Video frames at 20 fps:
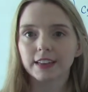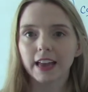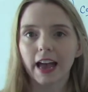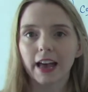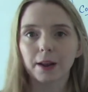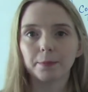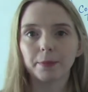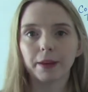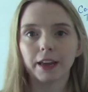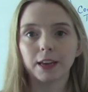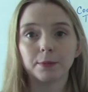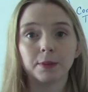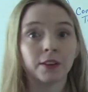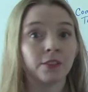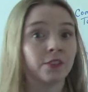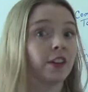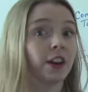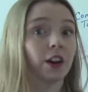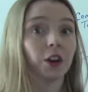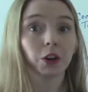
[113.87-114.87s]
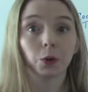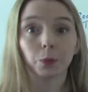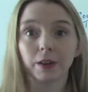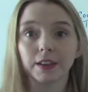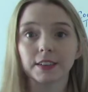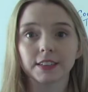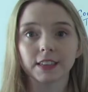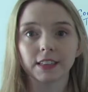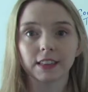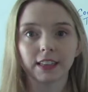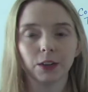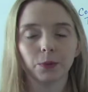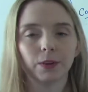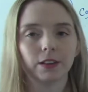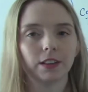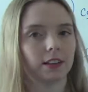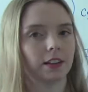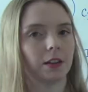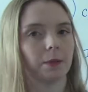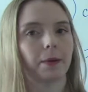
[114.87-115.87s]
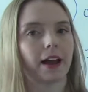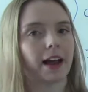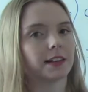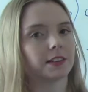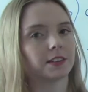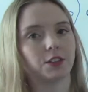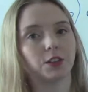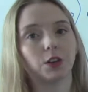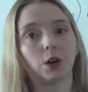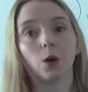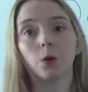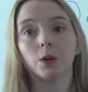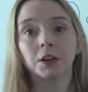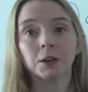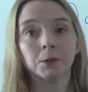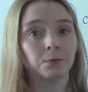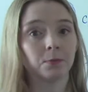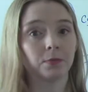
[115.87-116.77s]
had a baby very recently within the past, you know,